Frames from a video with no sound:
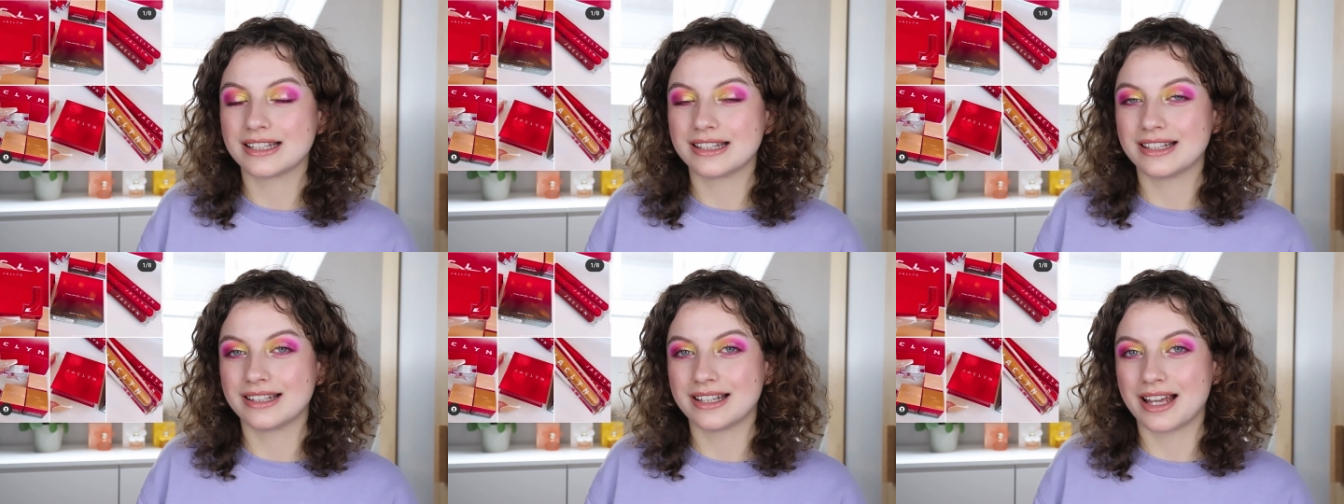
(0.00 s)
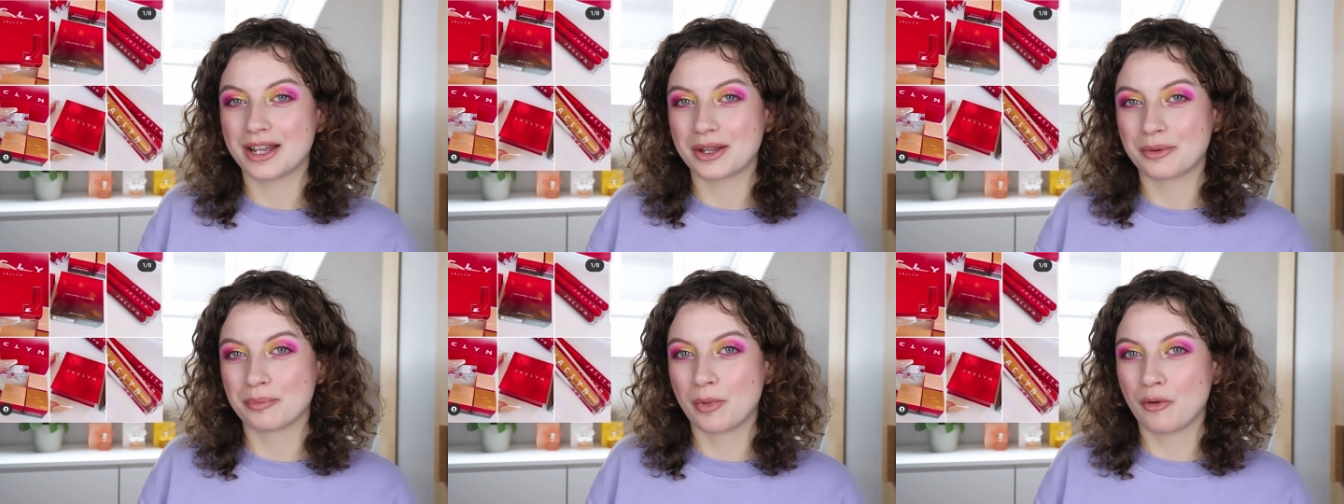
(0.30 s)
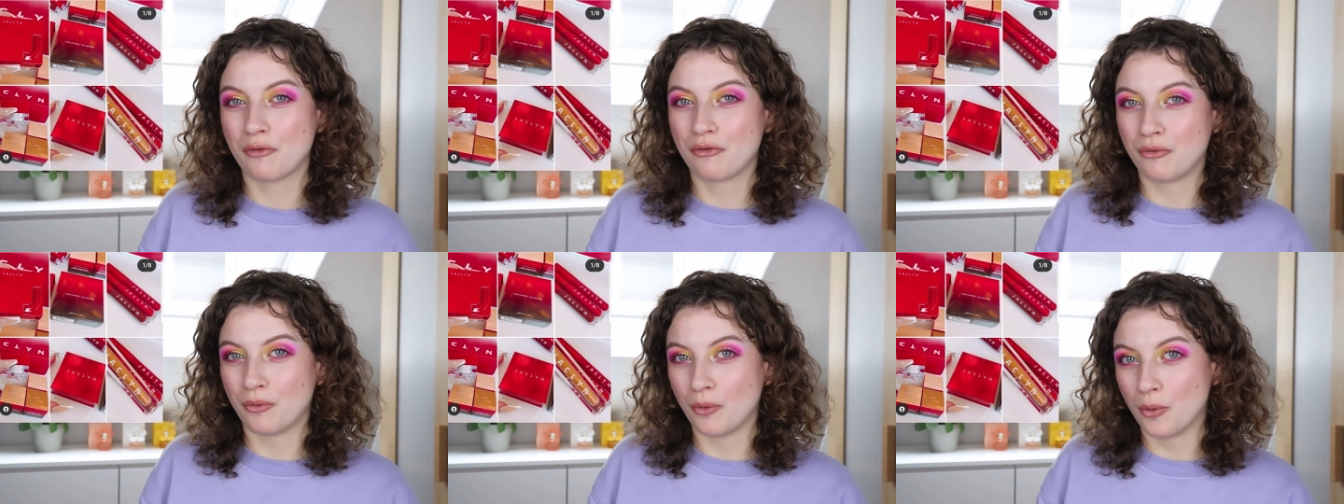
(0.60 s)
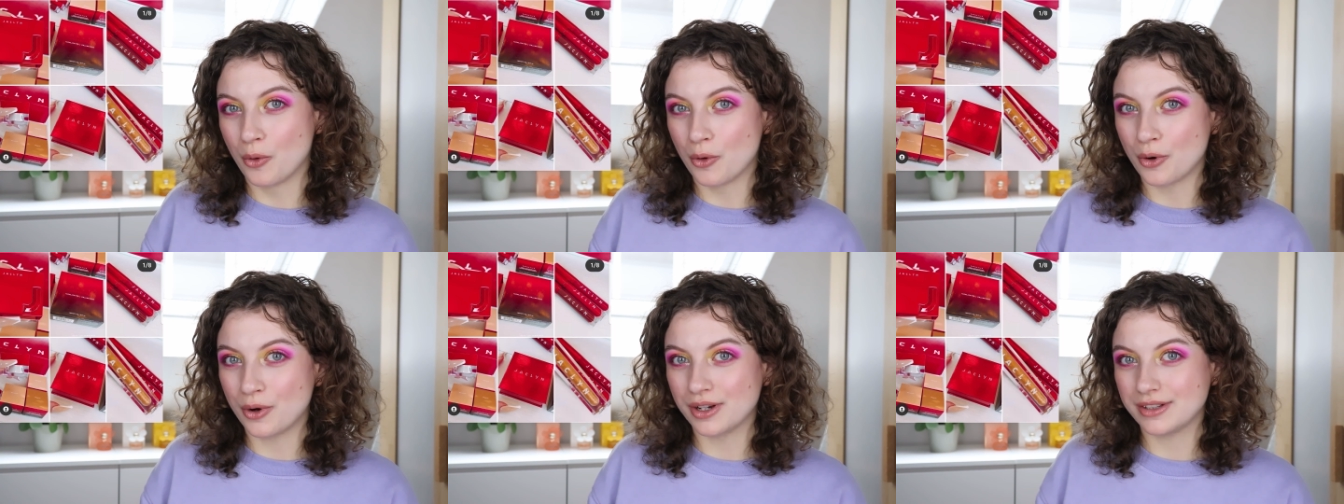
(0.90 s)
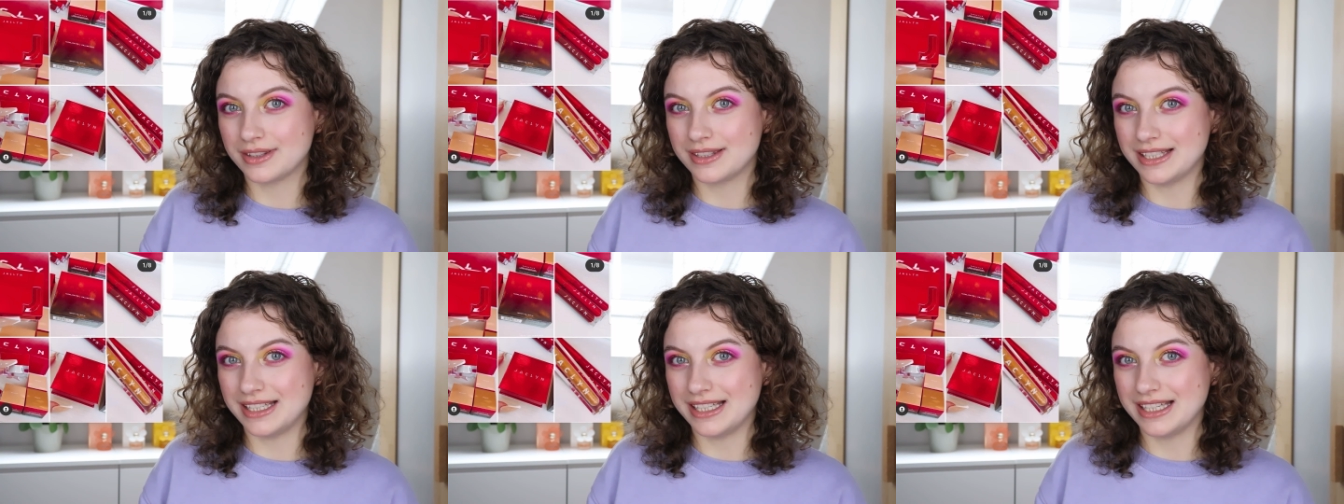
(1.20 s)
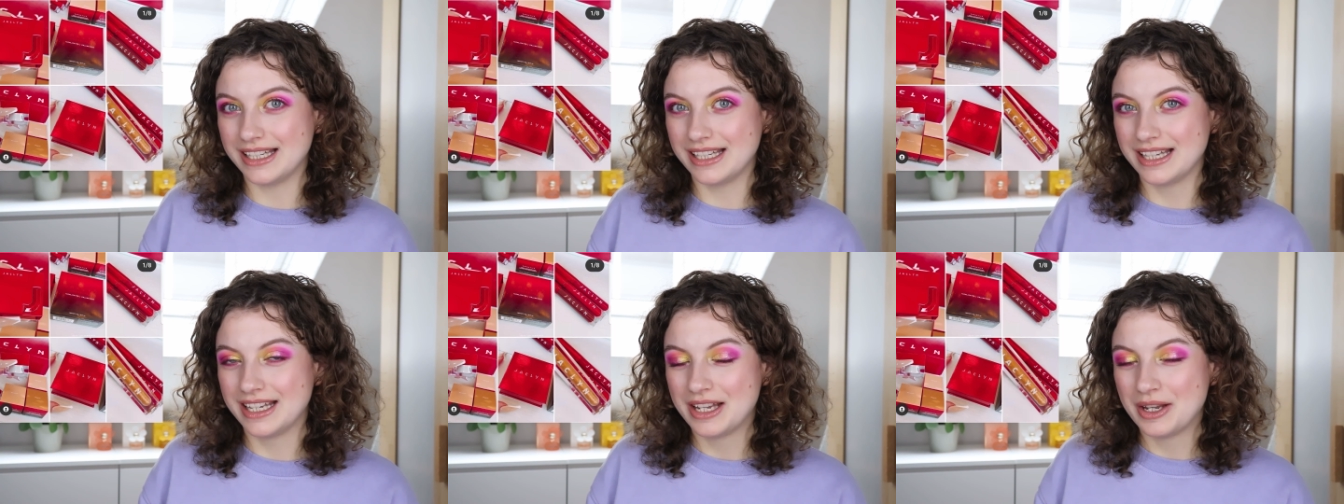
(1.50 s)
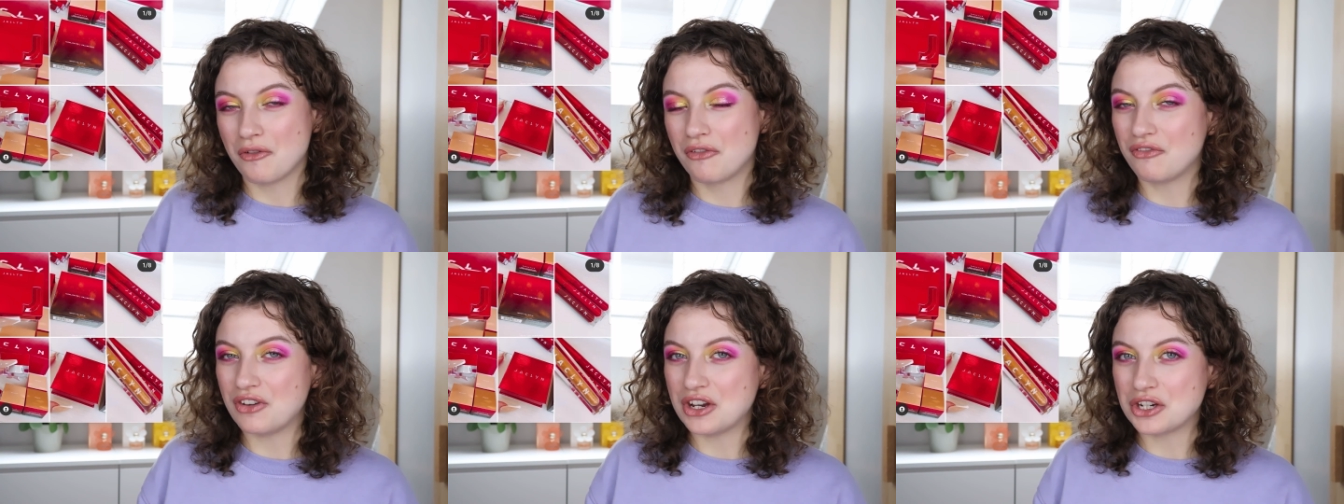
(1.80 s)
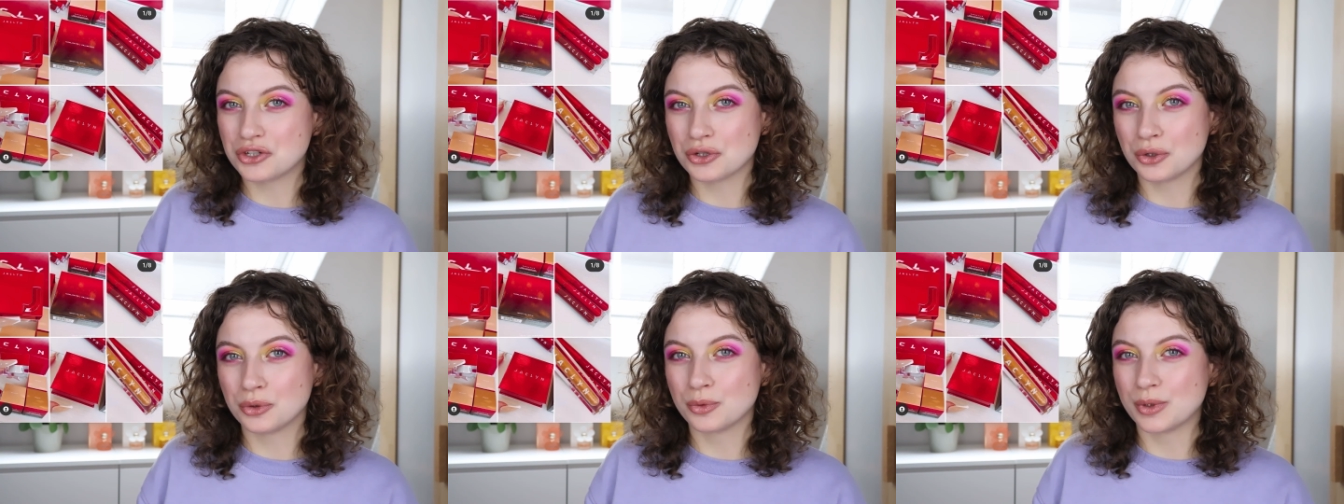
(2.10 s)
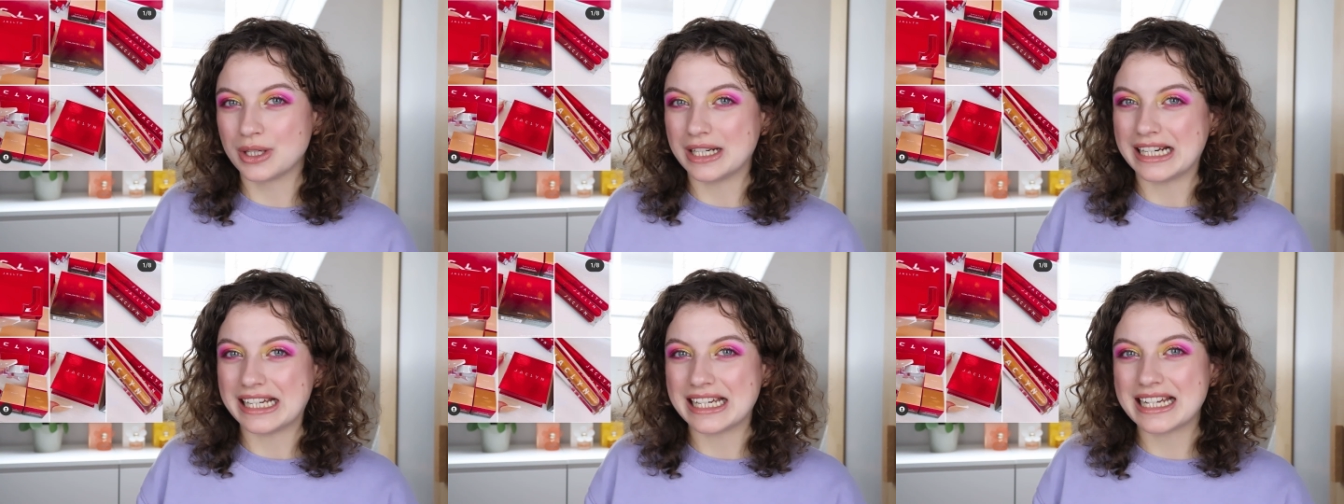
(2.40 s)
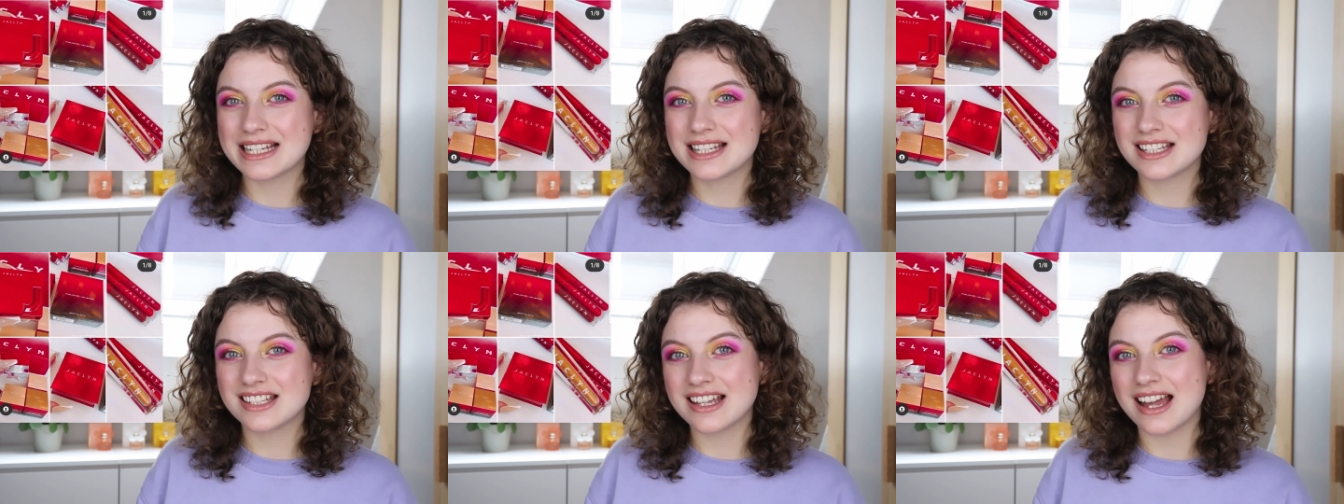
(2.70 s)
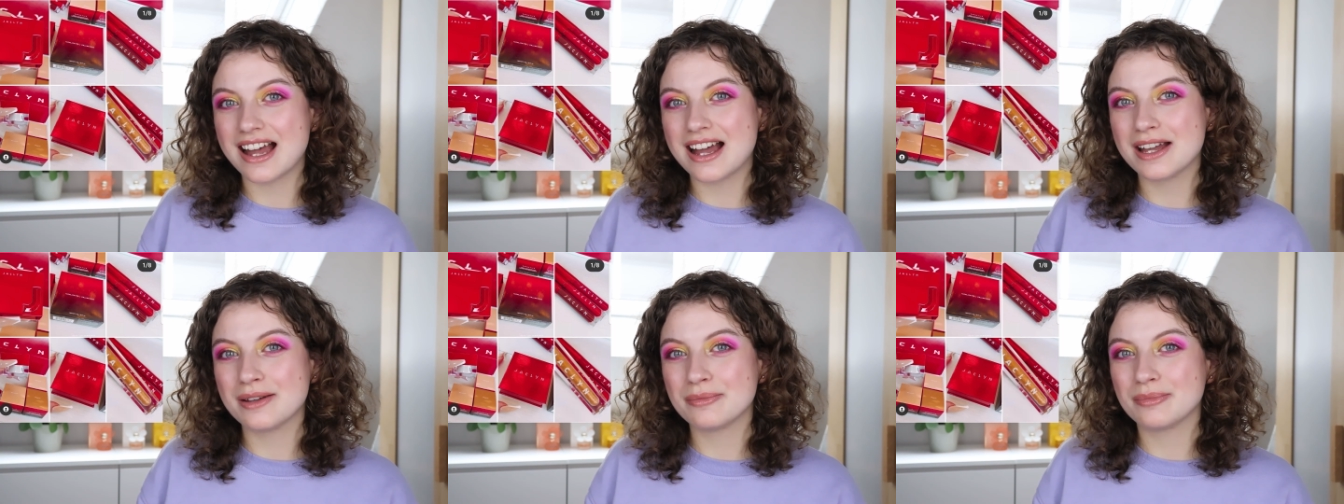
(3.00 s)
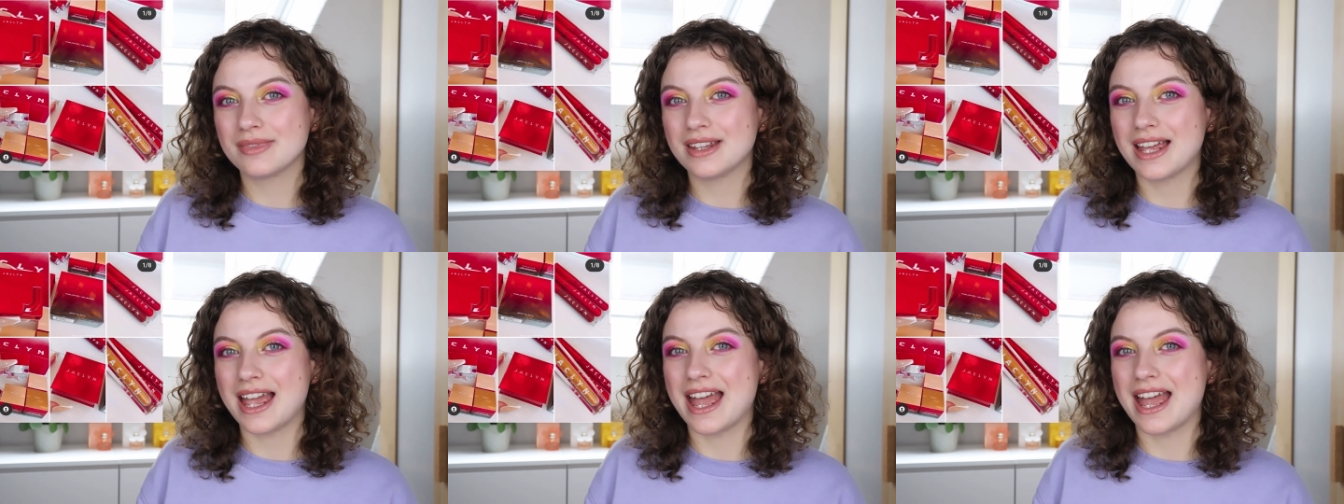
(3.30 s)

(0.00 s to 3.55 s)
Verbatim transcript: like before the official release time